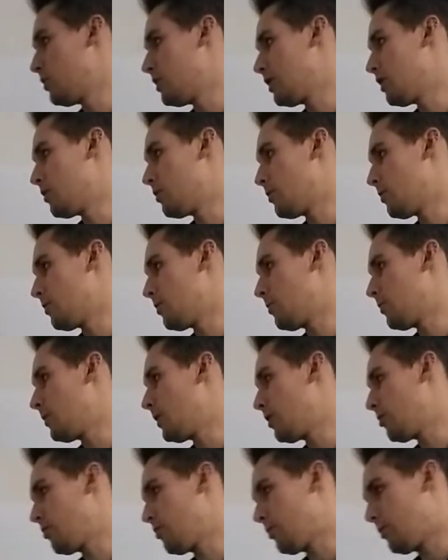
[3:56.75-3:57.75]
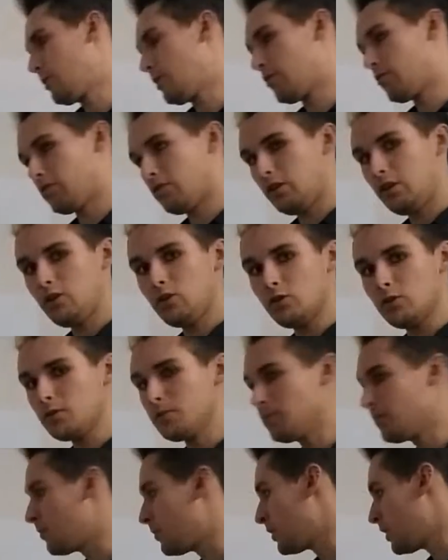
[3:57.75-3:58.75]
we go further and further
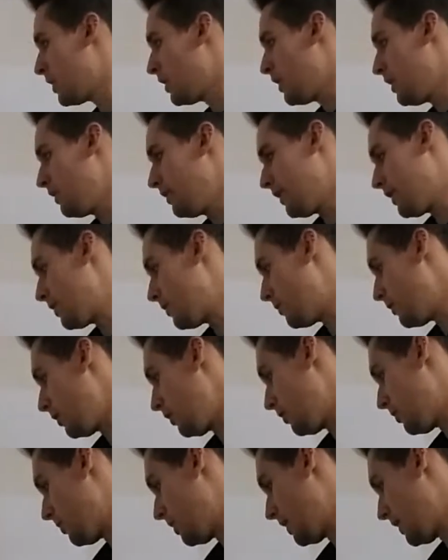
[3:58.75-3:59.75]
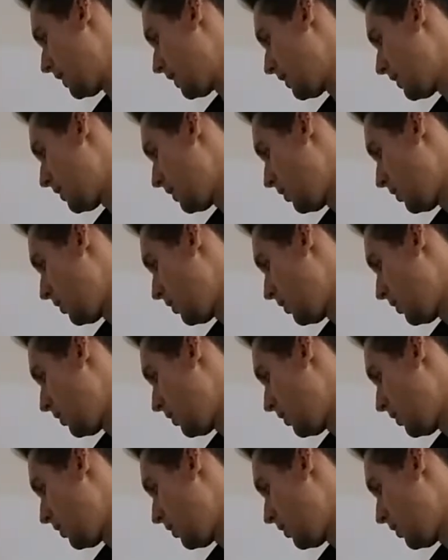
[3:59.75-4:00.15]
along, then the volume here,